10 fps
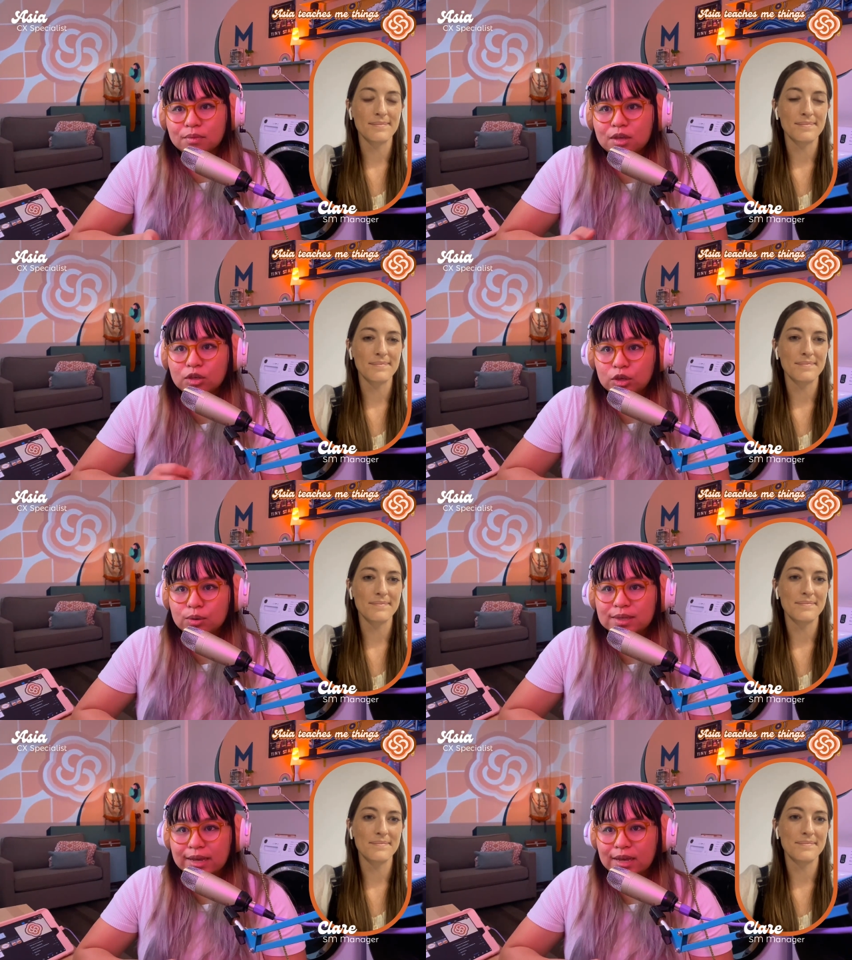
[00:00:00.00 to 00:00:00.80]

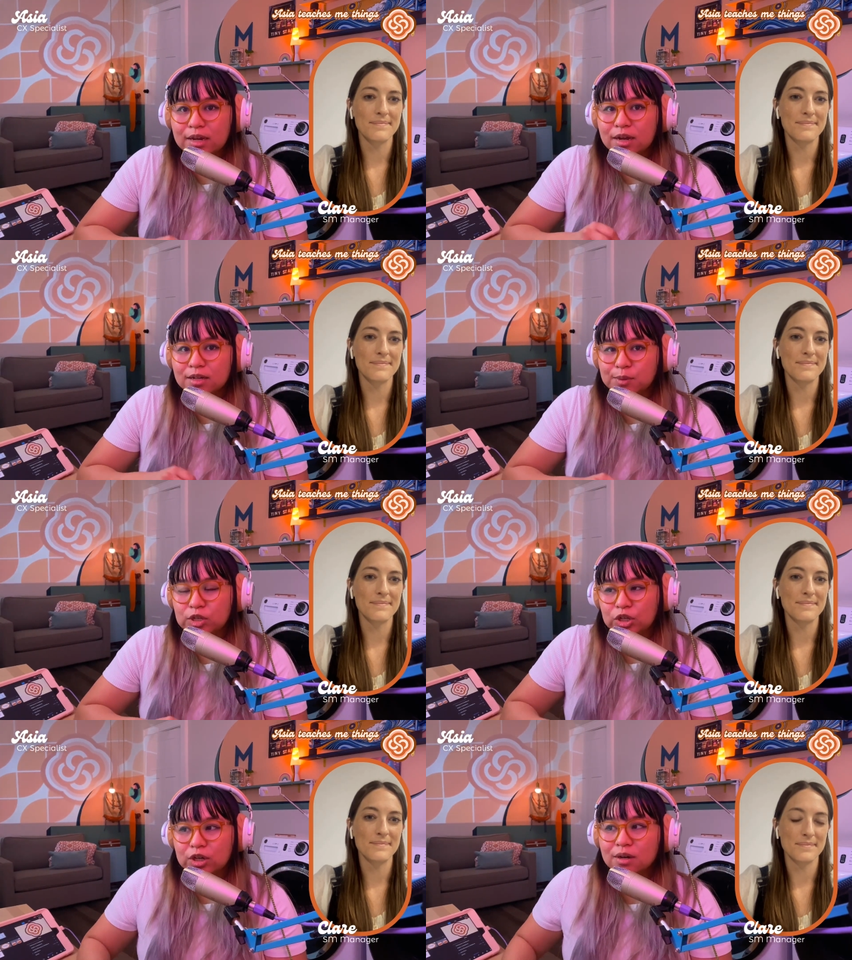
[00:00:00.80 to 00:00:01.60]
Speaker 1: use in
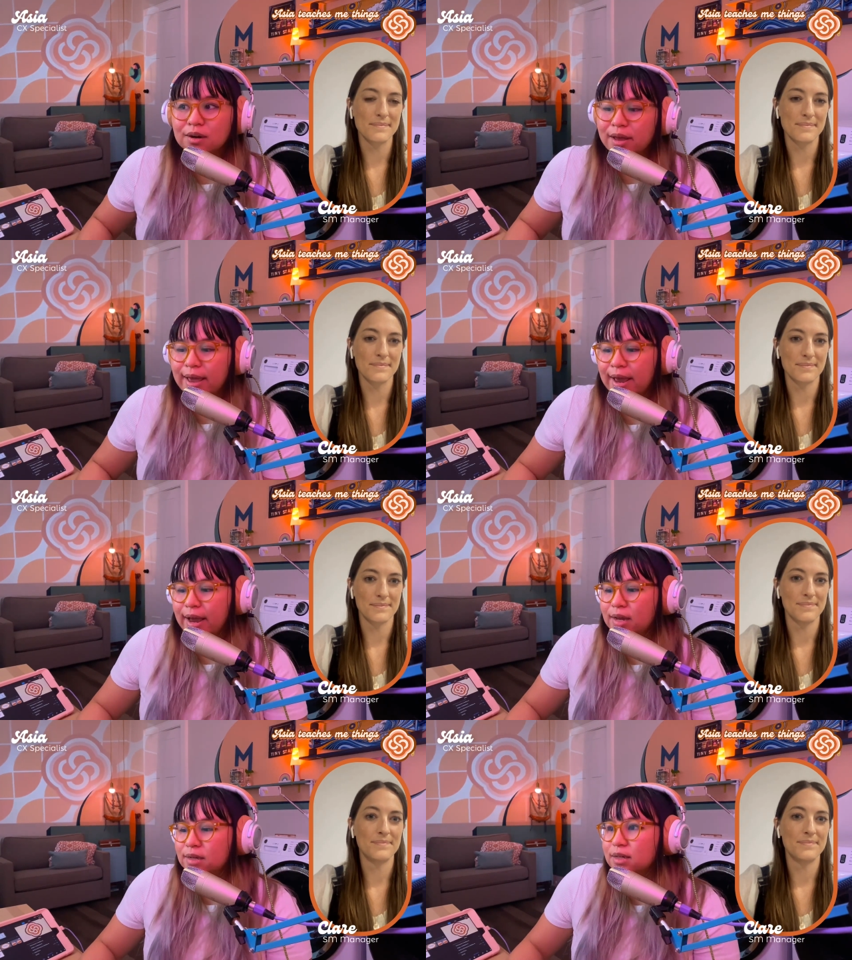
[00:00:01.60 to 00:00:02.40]
Switcher
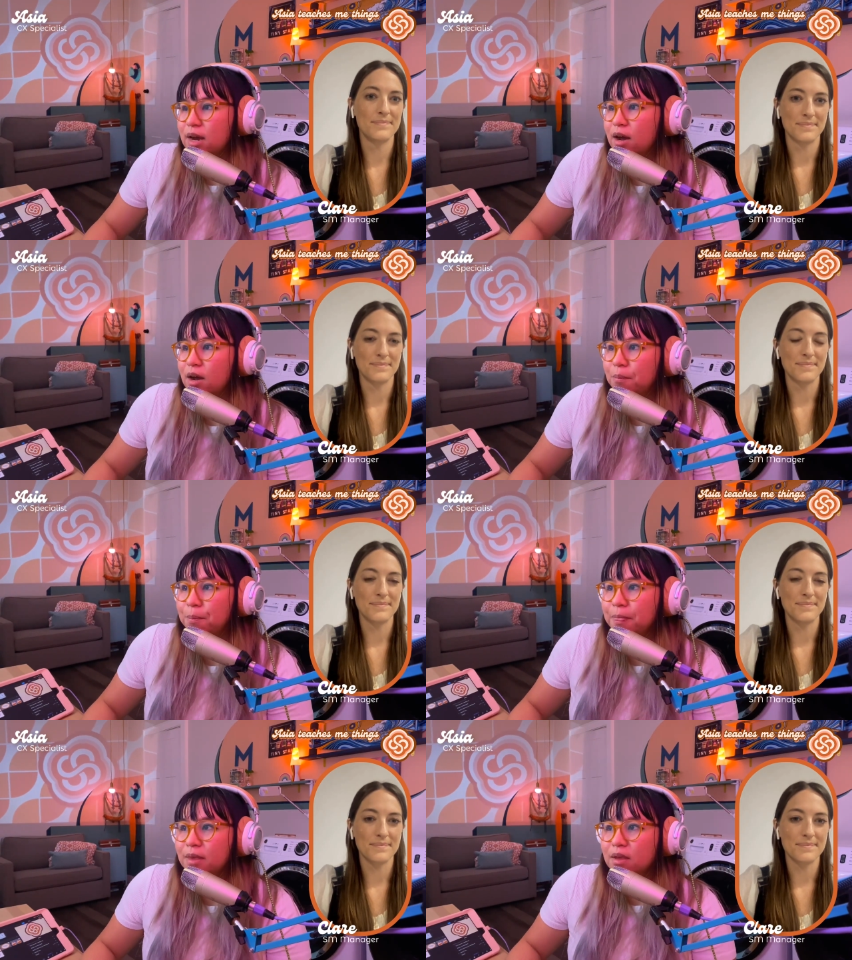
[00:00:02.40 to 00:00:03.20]
and
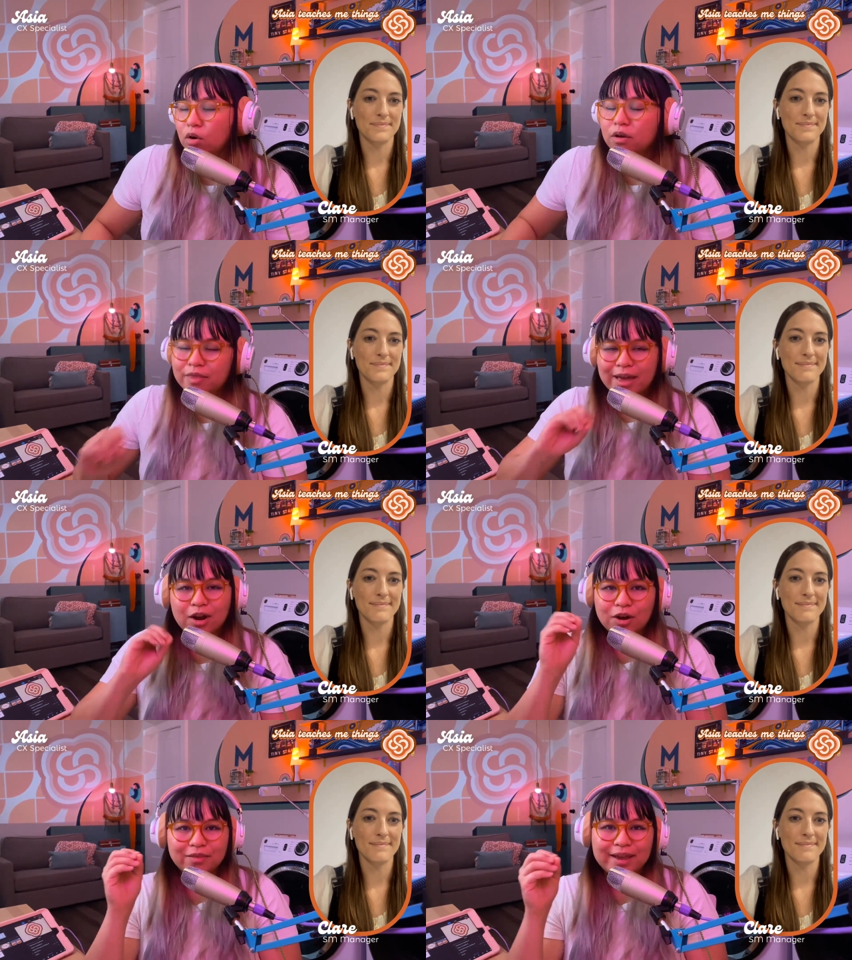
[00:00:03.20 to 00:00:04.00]
um, or that
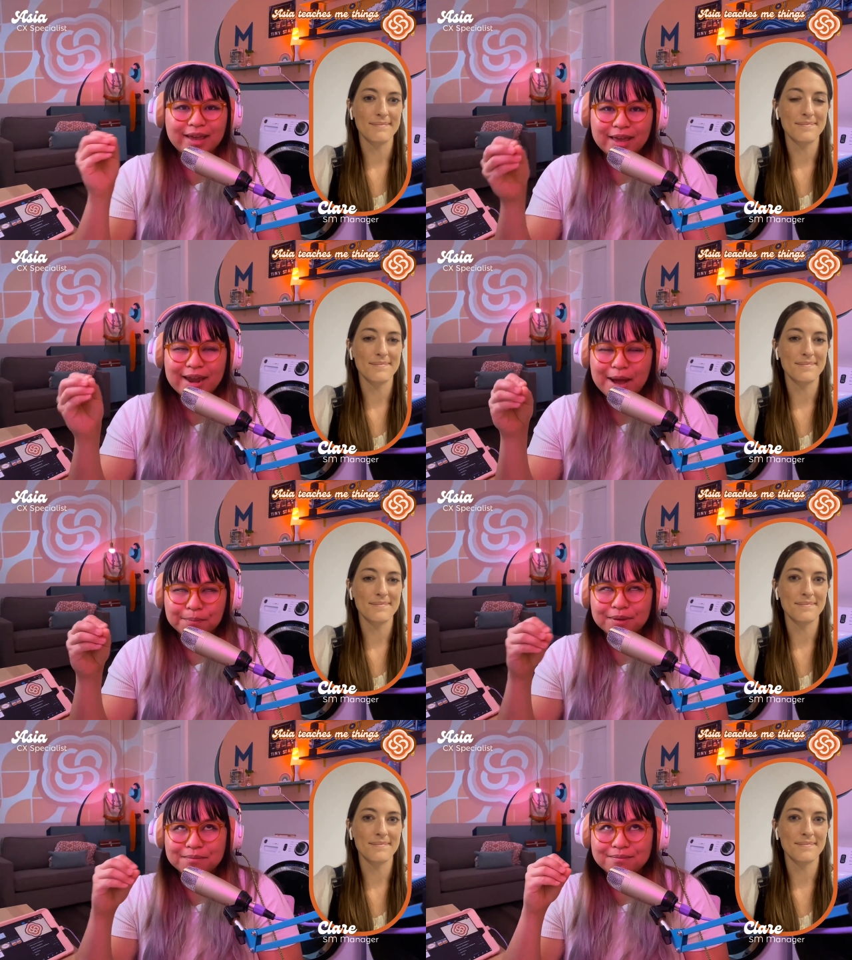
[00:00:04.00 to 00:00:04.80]
are like
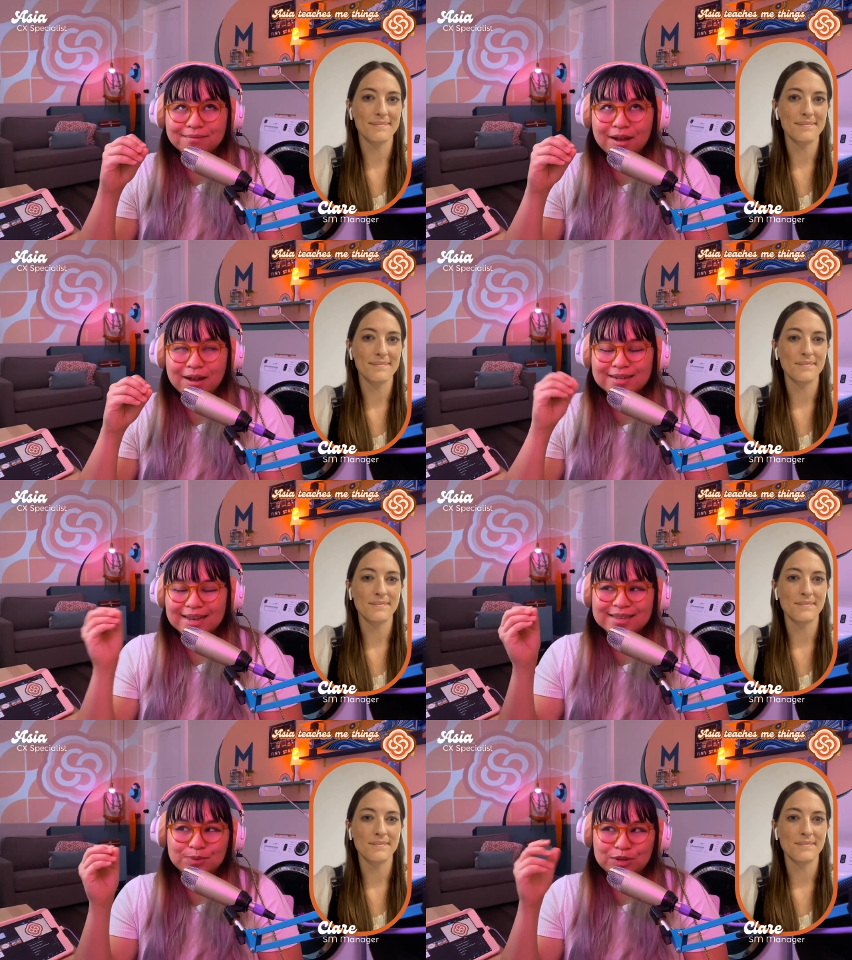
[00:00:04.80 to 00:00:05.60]
in-app uh,
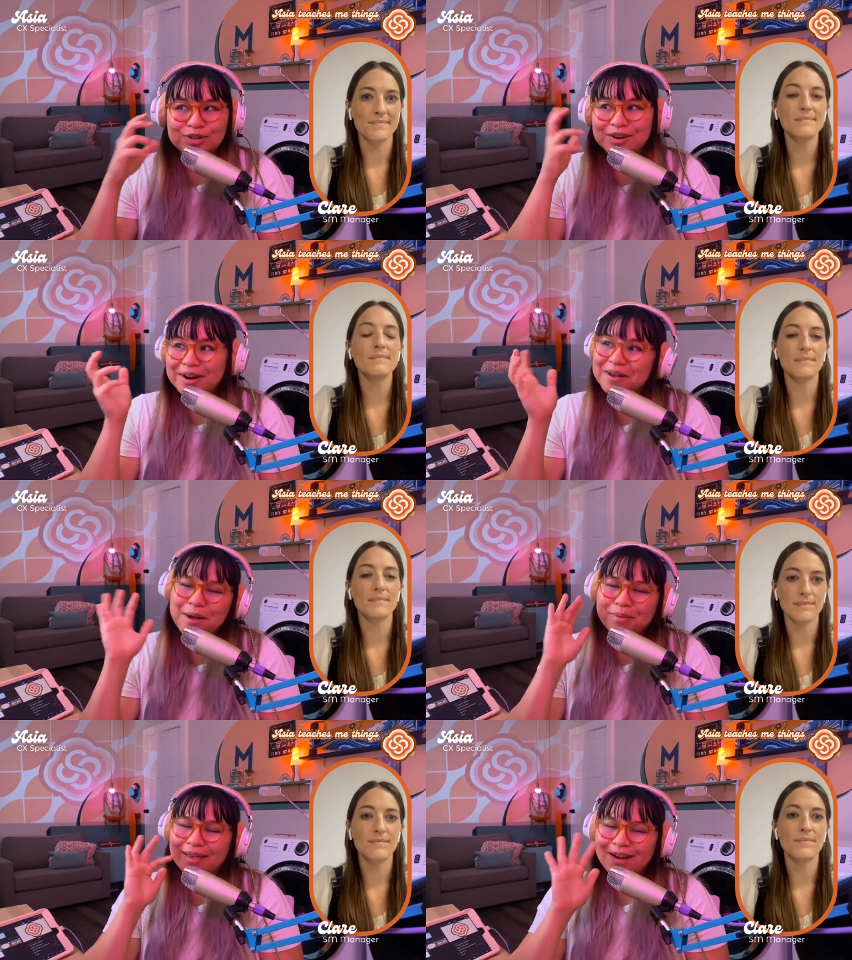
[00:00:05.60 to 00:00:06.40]
designs in Switcher. Sorry,
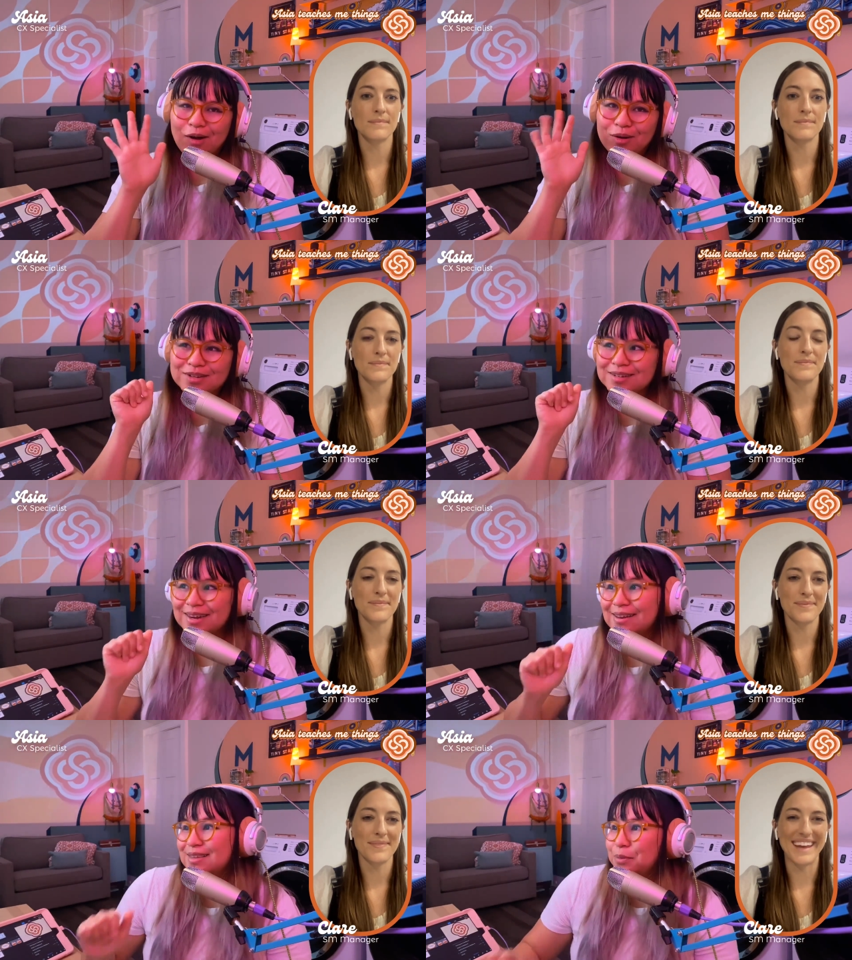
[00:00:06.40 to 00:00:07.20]
I'm like all
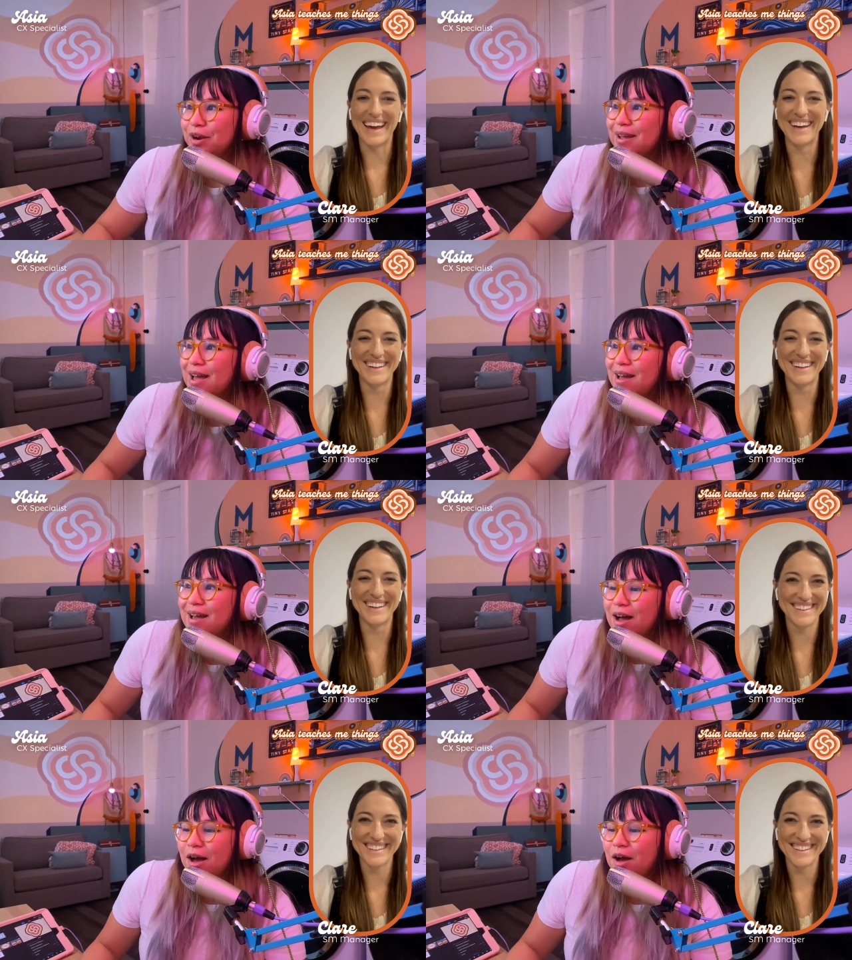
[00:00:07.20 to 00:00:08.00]
tongue-tied this morning,
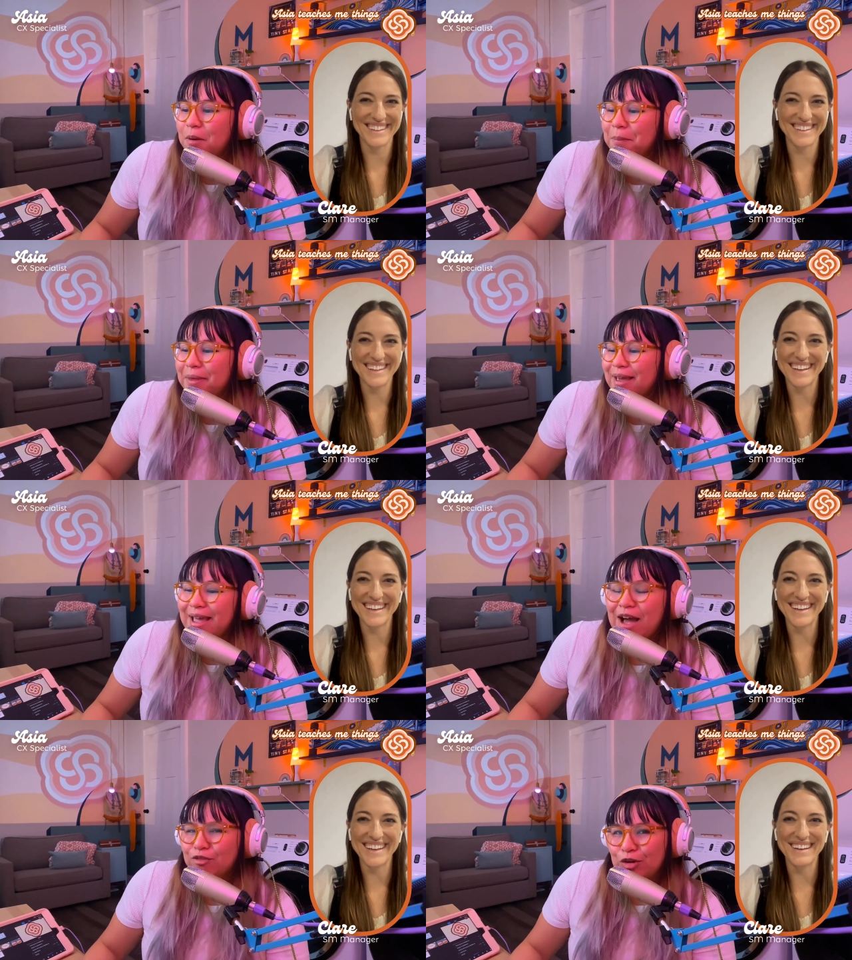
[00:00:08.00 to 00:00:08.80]
um,
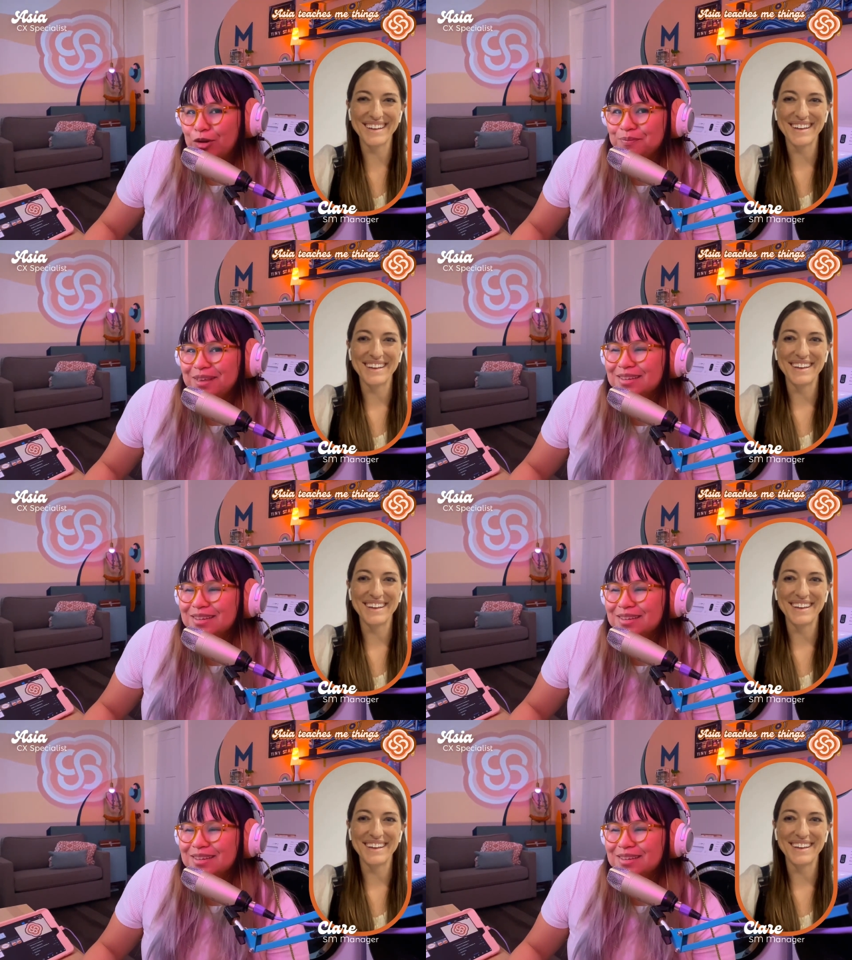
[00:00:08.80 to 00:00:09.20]
afternoon.